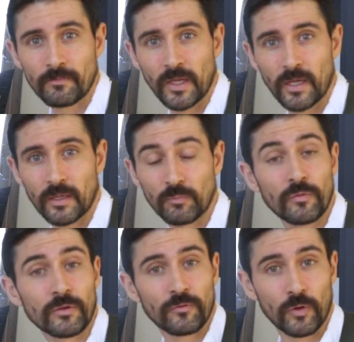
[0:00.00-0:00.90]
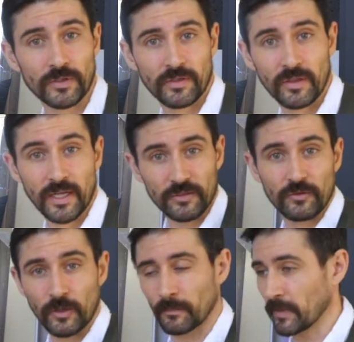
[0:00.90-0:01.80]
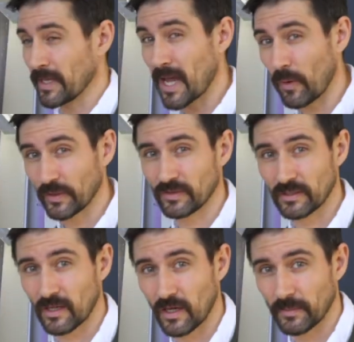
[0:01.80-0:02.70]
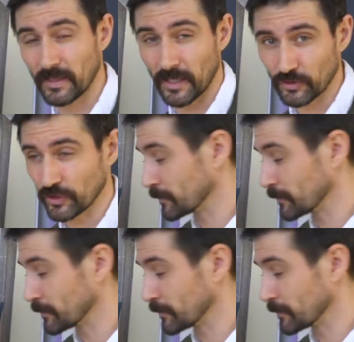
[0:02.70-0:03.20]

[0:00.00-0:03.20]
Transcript: and moving forward to the next look and not wasting time and energy.